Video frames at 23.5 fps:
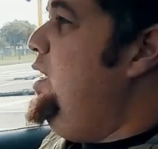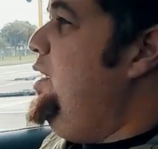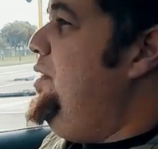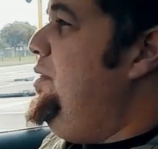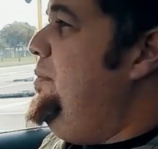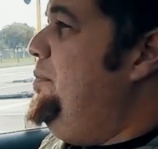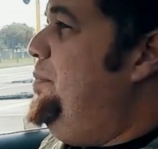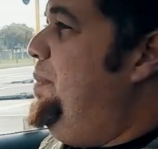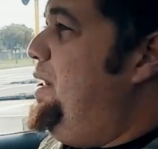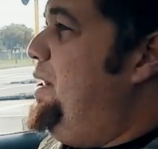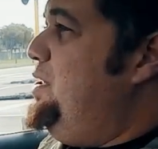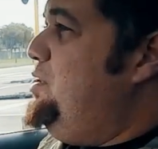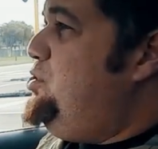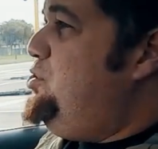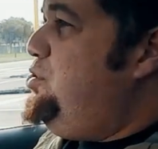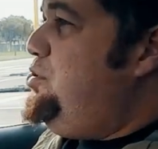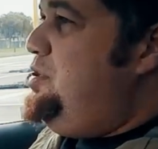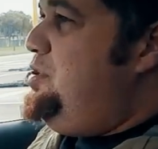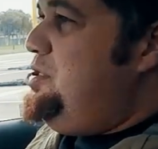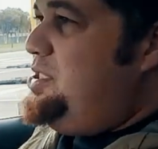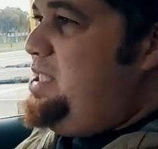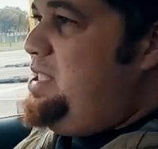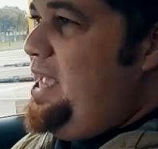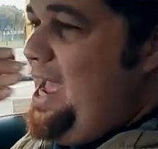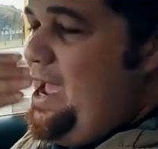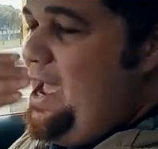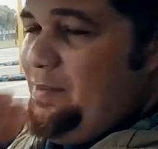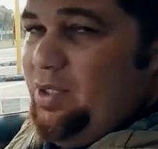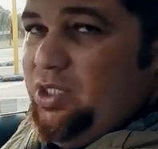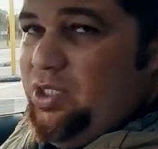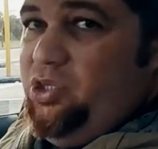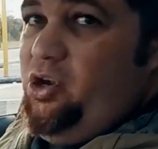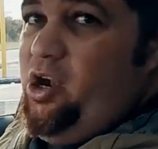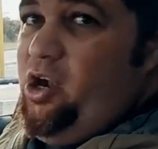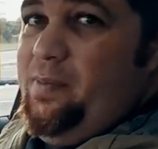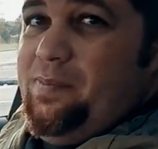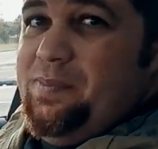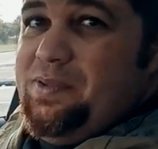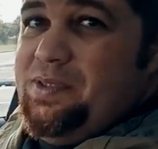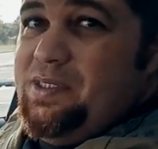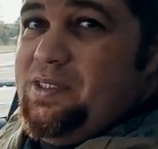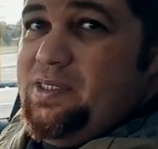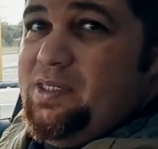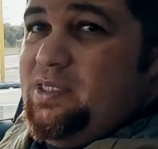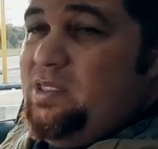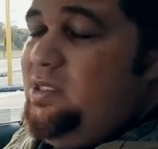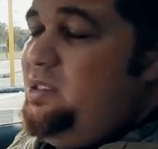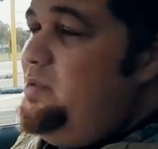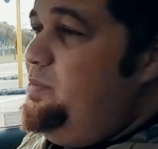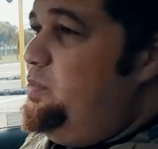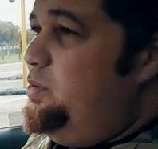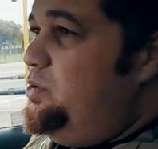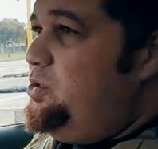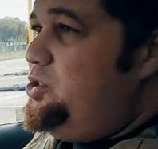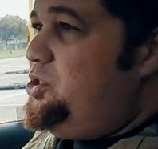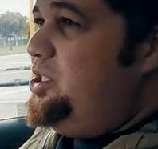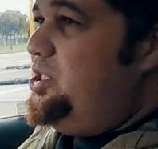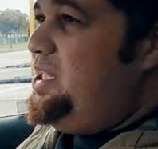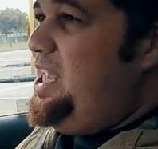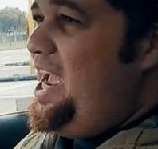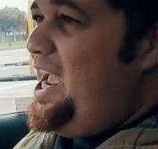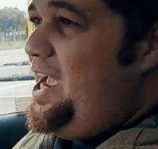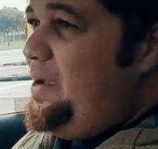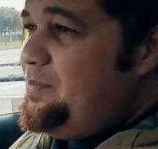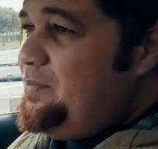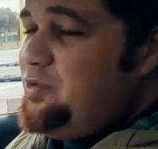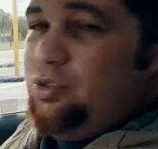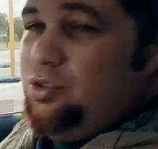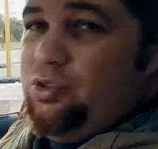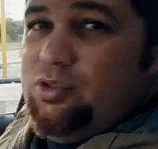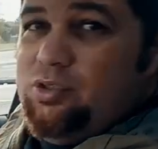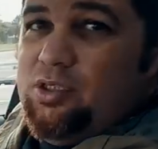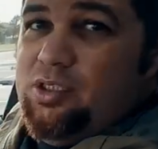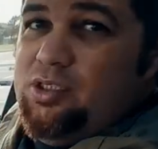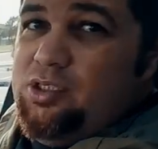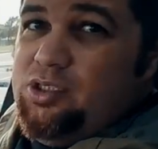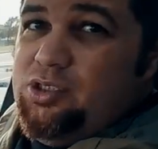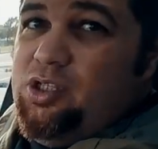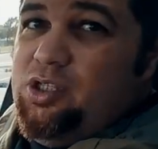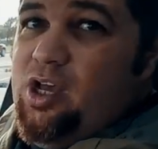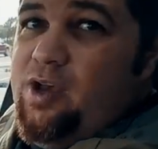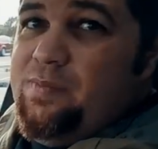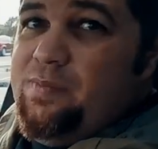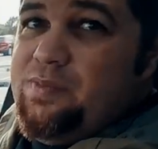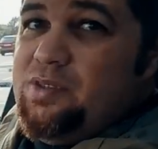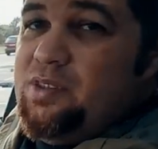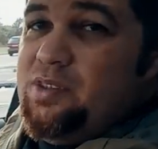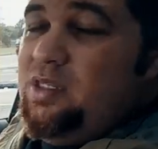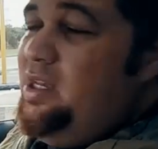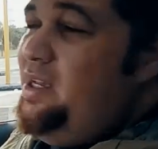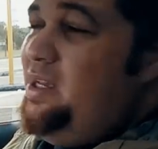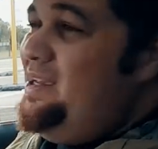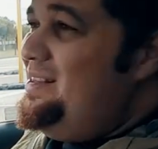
but as soon as the hammer drops, the bullshit absolutely stops.